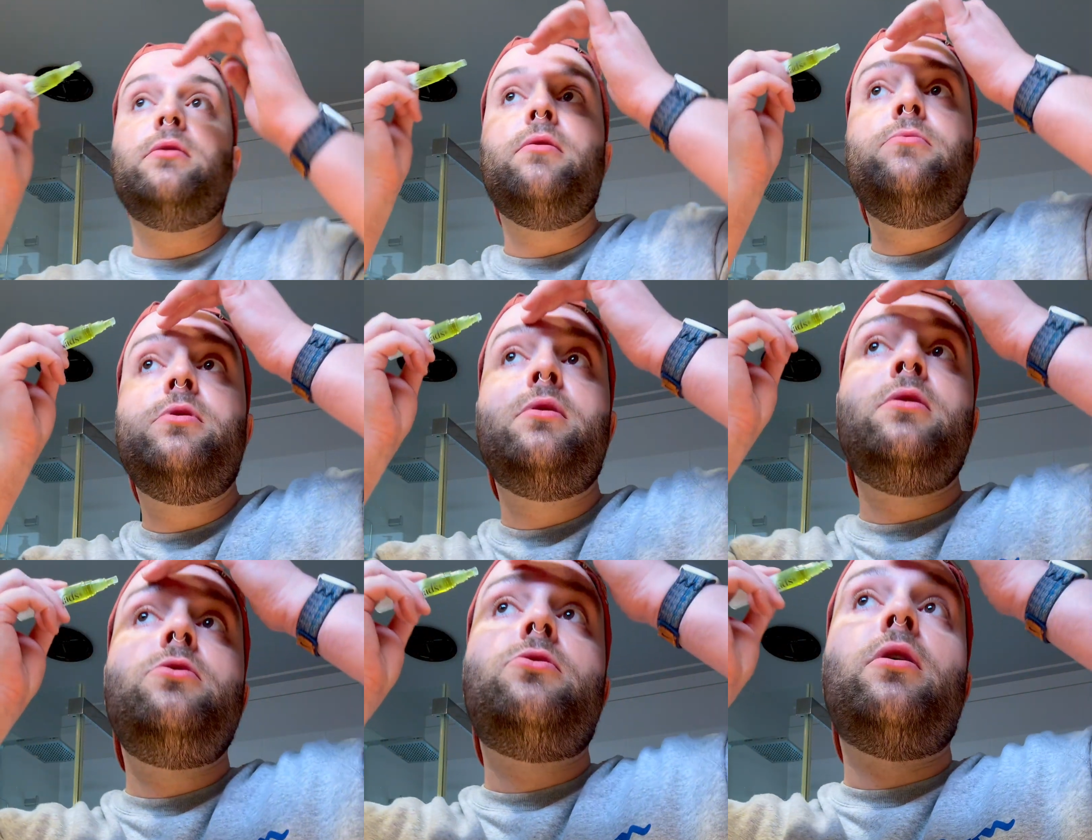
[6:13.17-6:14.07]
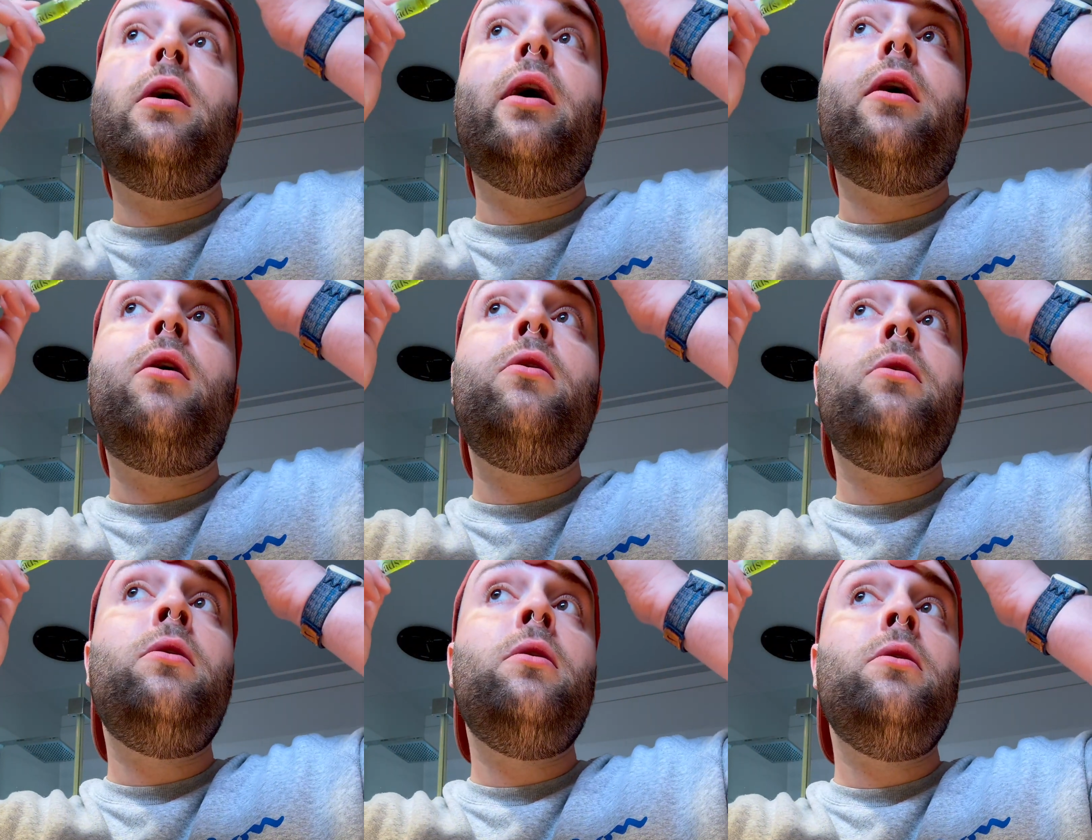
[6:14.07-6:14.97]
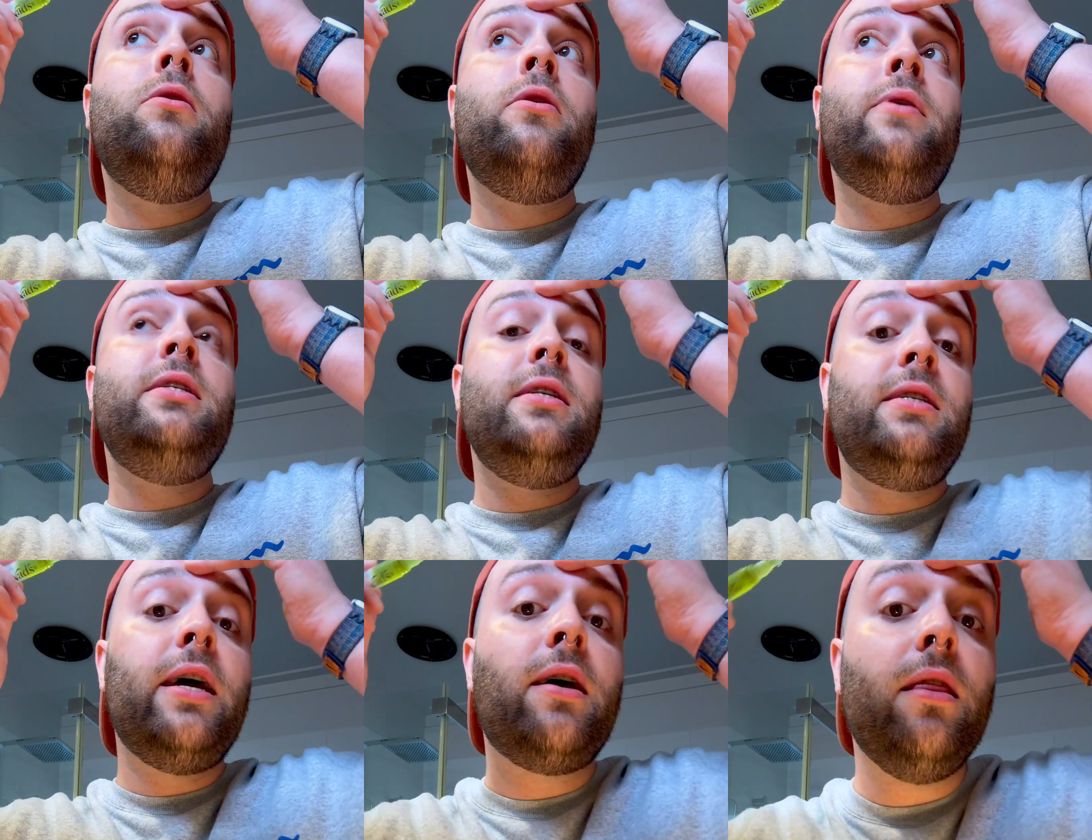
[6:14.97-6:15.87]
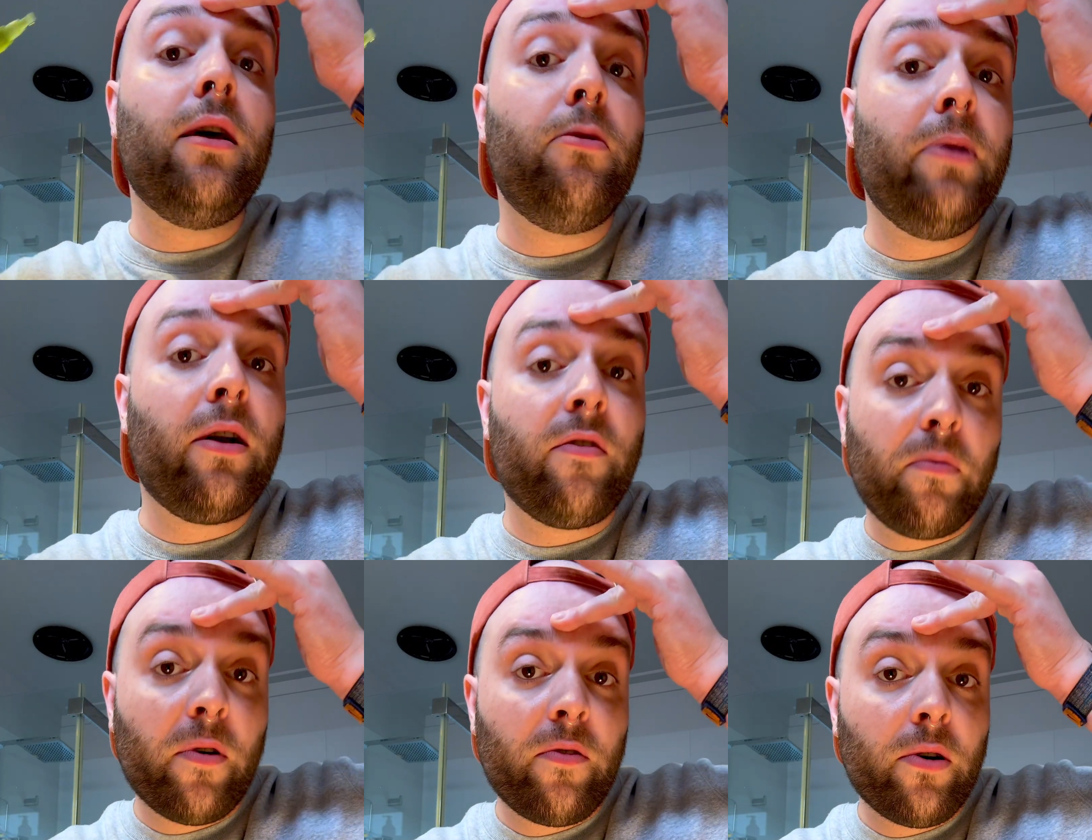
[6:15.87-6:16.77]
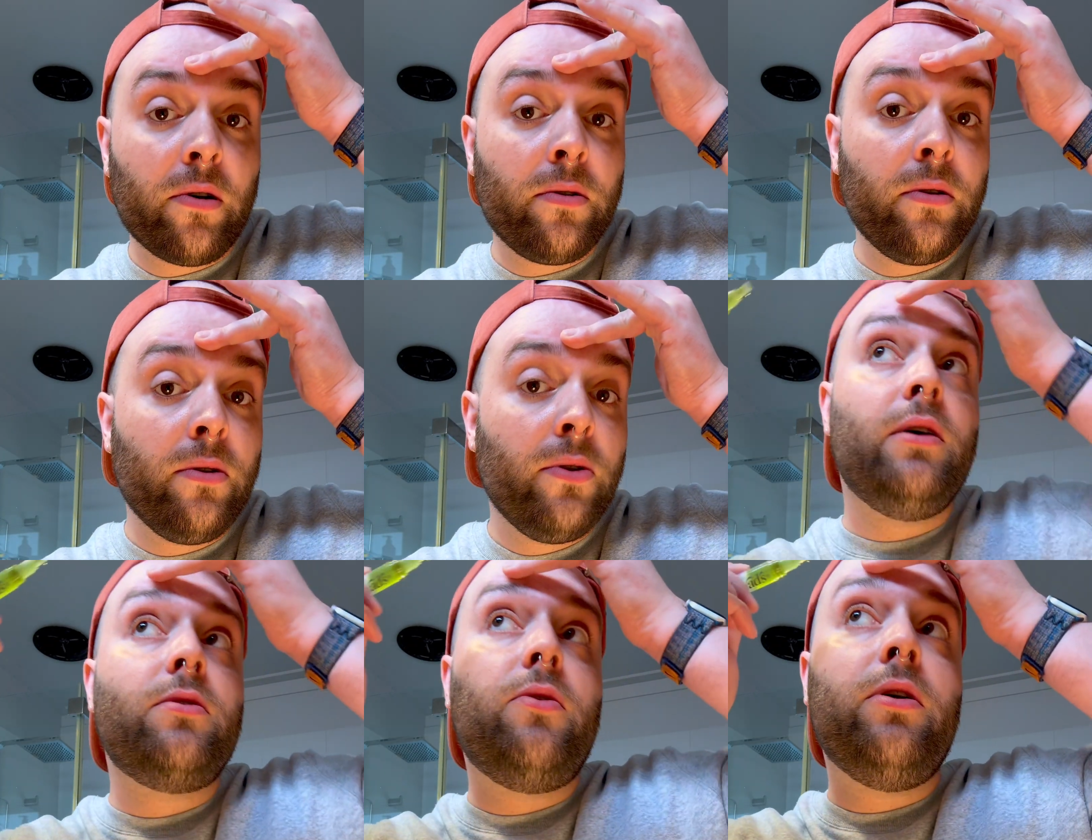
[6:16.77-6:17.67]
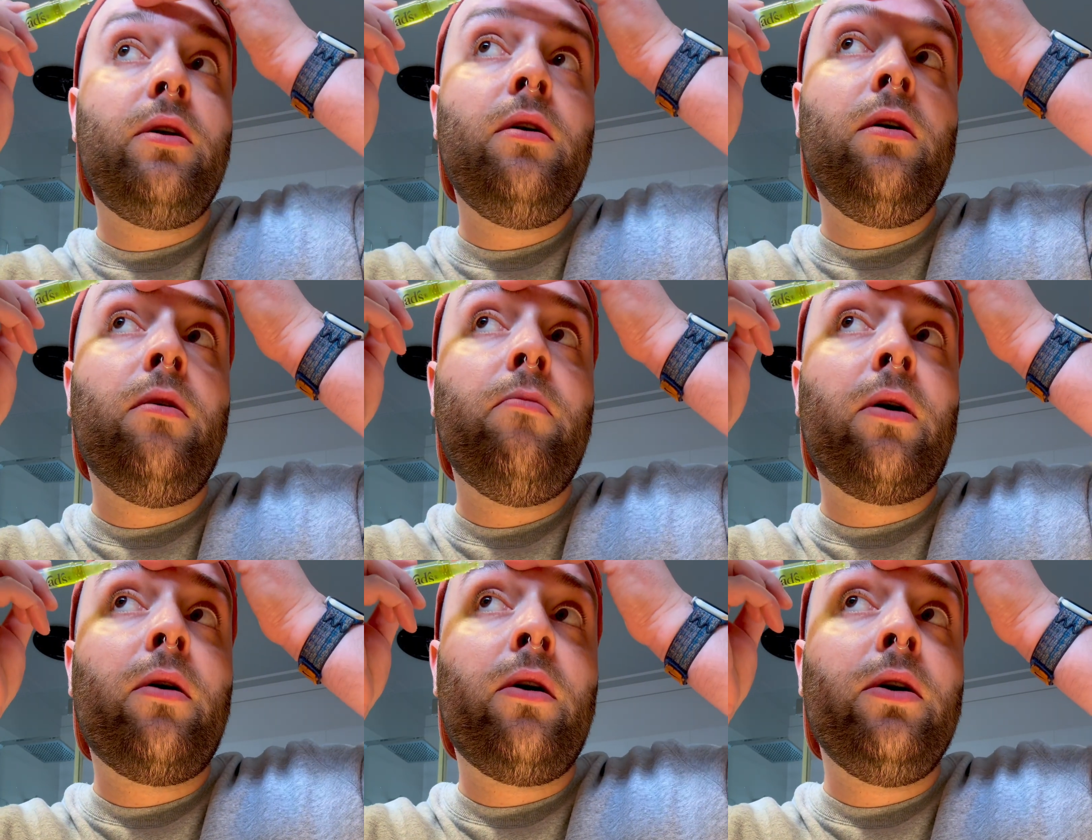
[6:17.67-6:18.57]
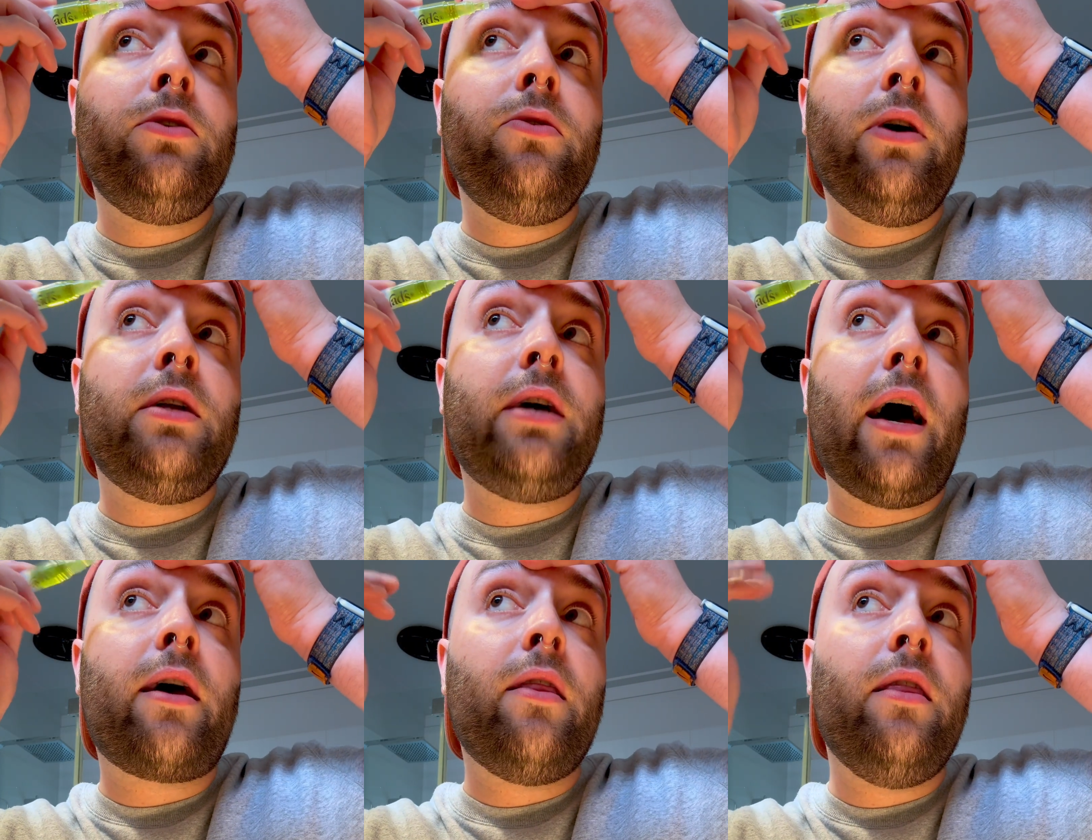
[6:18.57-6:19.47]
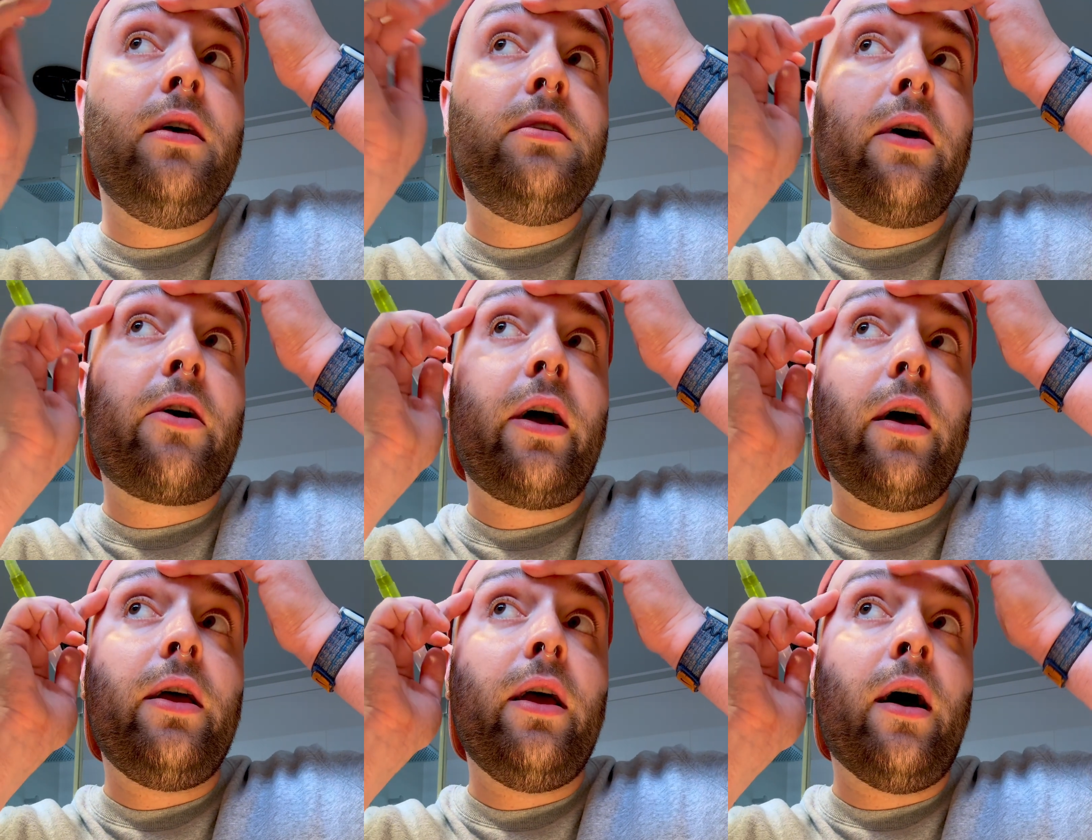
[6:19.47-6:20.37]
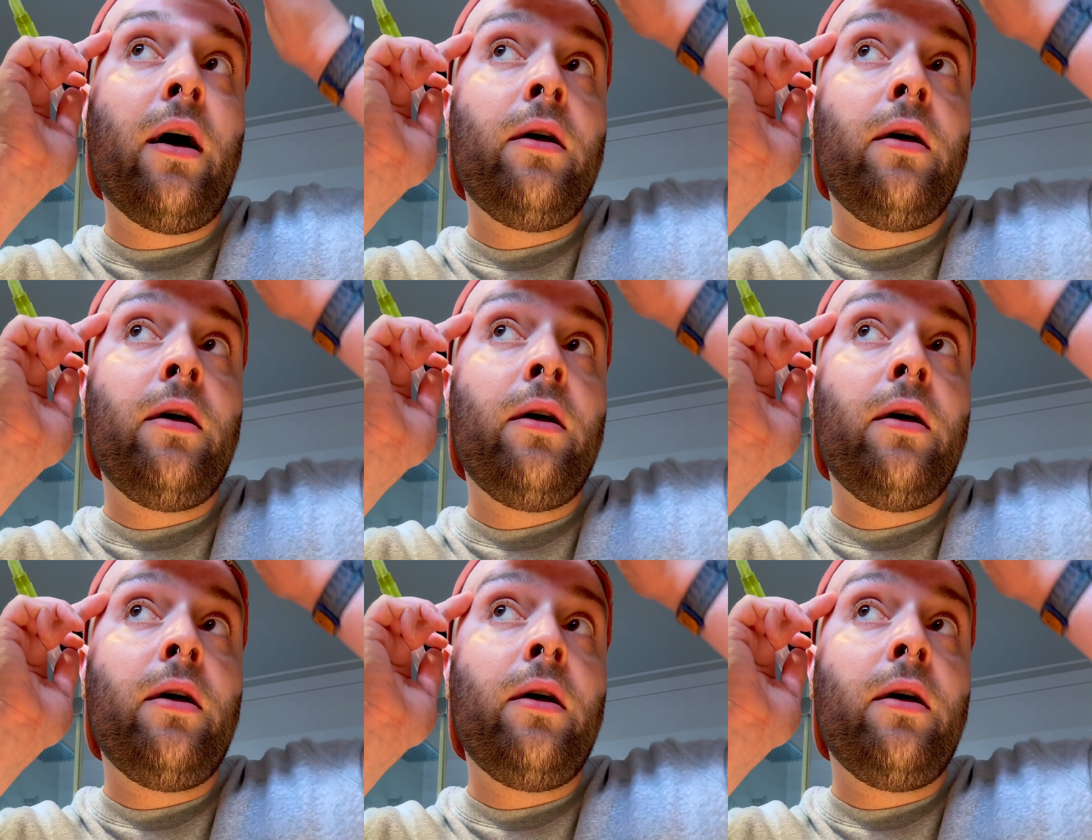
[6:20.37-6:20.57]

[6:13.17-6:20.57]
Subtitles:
so I'm just gonna try, no, I did take a little bit off before. That's good. I'm going to attack this area here.